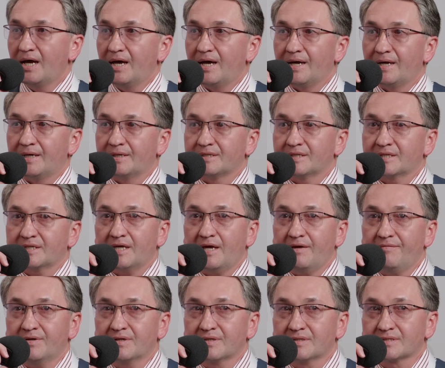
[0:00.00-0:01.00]
And
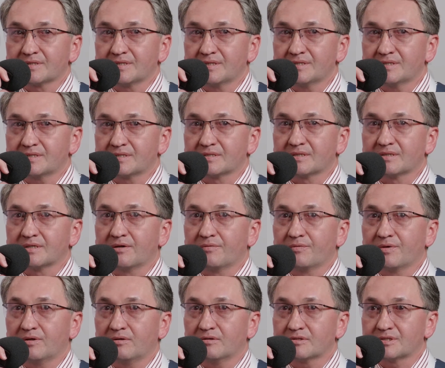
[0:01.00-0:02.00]
having this,
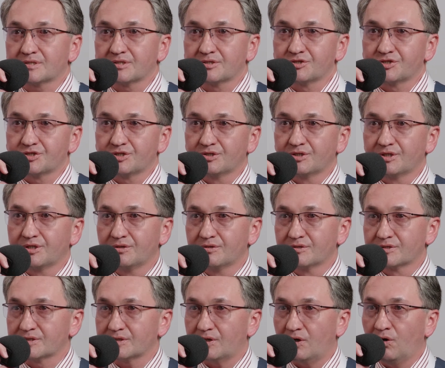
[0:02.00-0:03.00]
we also should
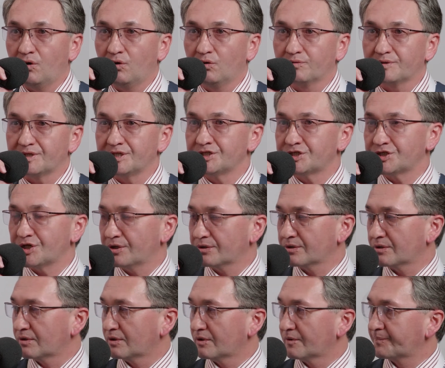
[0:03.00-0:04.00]
use all
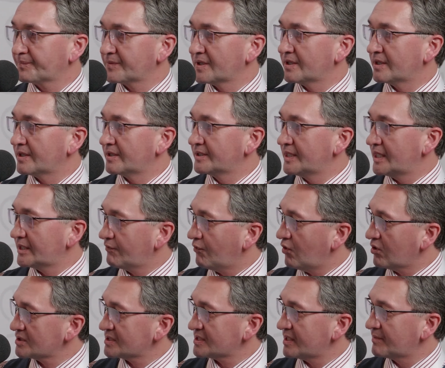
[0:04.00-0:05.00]
internal networks,